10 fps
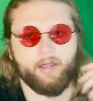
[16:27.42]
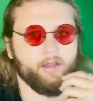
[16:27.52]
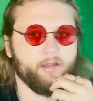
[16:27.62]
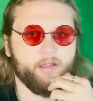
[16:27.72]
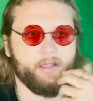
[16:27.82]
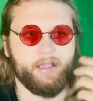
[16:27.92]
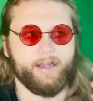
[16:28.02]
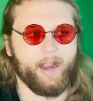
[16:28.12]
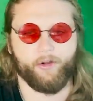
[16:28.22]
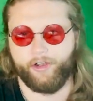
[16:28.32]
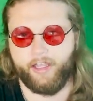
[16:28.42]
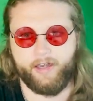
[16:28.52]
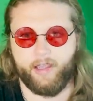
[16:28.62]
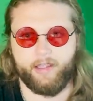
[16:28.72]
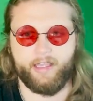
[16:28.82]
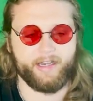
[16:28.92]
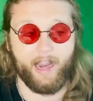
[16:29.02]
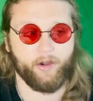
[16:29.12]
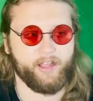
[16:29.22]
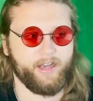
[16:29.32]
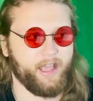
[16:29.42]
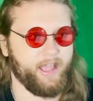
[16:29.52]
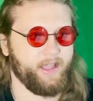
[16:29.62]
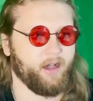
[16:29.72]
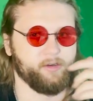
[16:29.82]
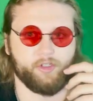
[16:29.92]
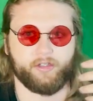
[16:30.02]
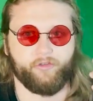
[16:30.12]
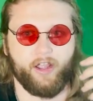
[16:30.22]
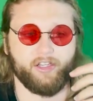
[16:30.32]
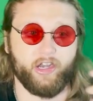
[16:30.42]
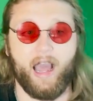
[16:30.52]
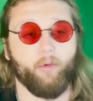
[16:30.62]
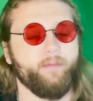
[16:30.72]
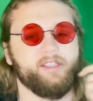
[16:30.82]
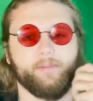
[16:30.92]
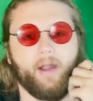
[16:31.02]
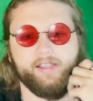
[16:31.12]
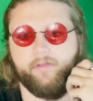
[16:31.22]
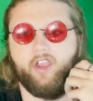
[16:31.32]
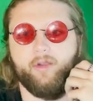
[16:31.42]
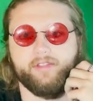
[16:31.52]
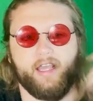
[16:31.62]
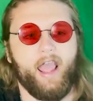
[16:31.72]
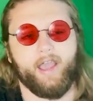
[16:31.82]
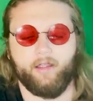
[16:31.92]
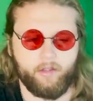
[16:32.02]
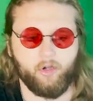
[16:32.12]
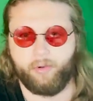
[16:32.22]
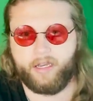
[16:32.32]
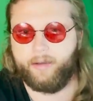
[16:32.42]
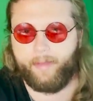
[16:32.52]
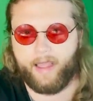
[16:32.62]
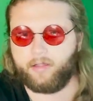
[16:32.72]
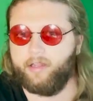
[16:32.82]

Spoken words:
he inherited a unrestricted free agent. And I wouldn't be surprised if Cuban said, hey, you're bringing him back.